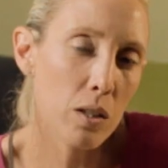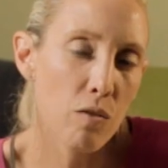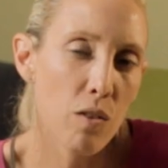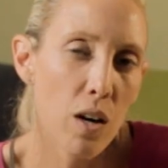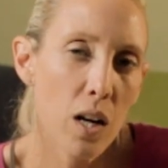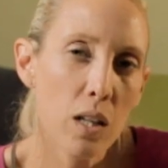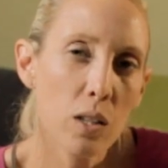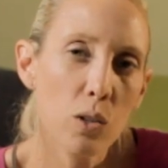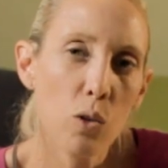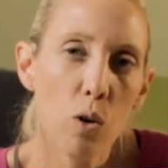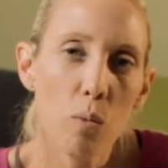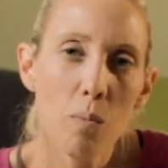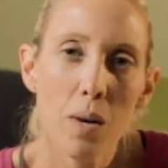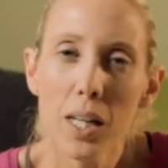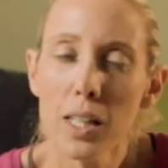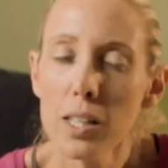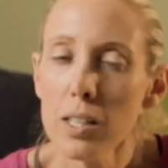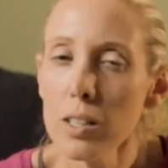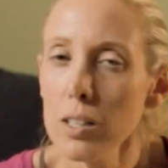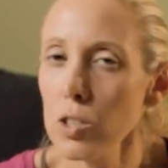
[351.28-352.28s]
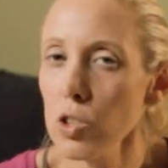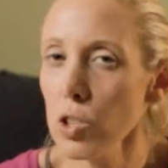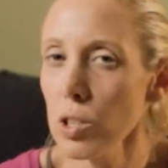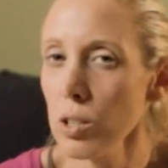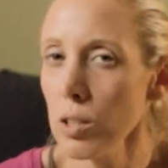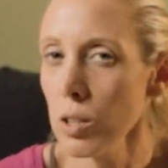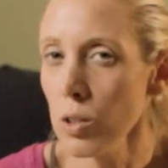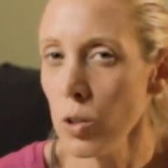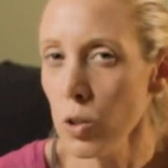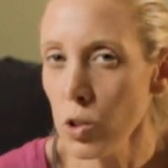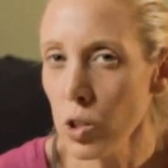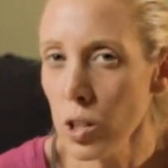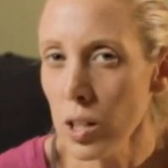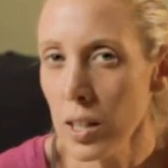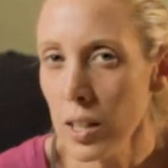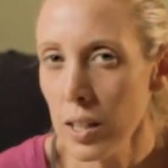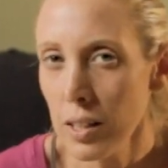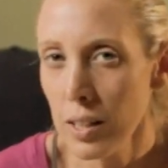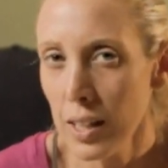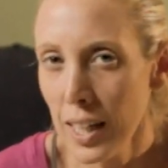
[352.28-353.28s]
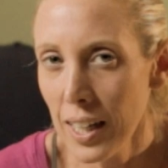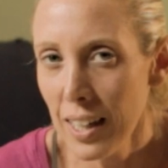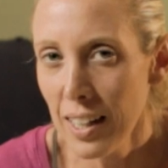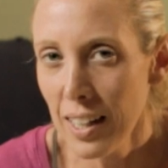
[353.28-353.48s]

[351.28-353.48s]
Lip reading: longer being constantly carried around